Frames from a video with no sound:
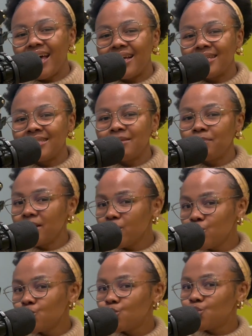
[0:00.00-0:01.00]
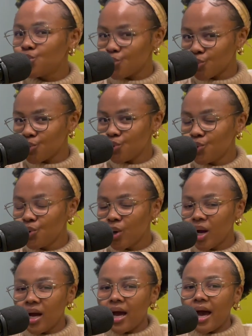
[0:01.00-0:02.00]
And please do
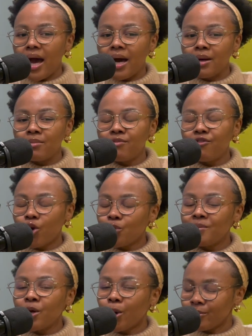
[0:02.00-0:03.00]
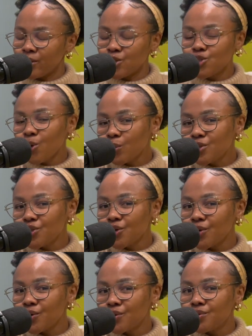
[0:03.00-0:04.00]
follow me on my
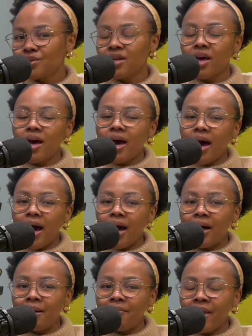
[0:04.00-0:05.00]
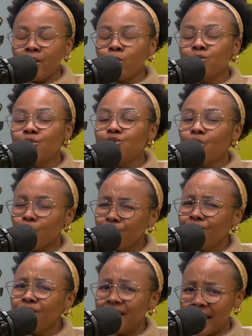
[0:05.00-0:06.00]
socials. And also, don't
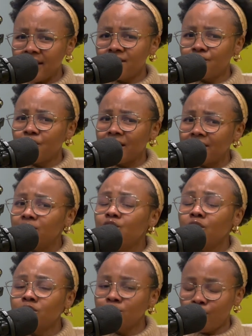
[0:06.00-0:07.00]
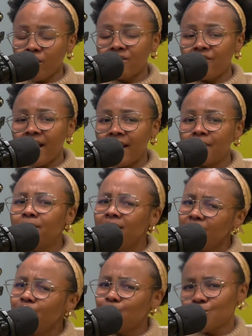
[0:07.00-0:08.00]
forget, if you're listening on Spotify,
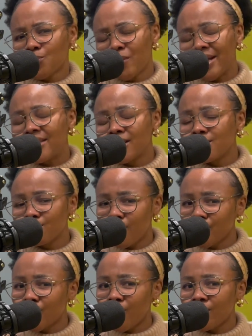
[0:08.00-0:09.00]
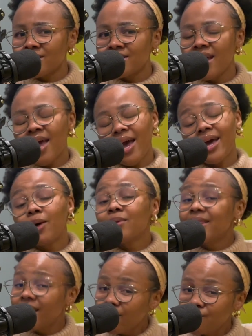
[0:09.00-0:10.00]
please do rate this podcast. And I would
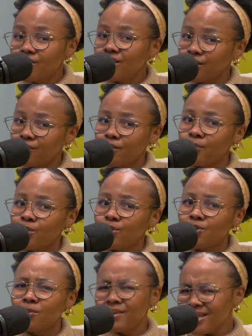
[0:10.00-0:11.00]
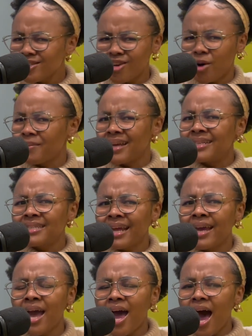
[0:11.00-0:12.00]
love to hear from you. So please comment,
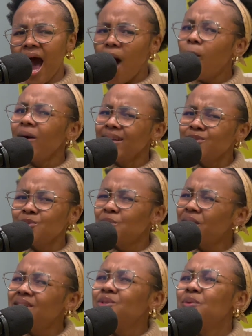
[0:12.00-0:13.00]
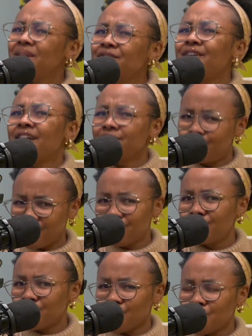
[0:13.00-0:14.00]
like, how has 2025 been
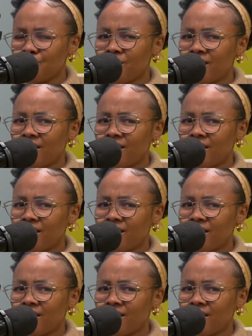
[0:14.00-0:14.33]
for you?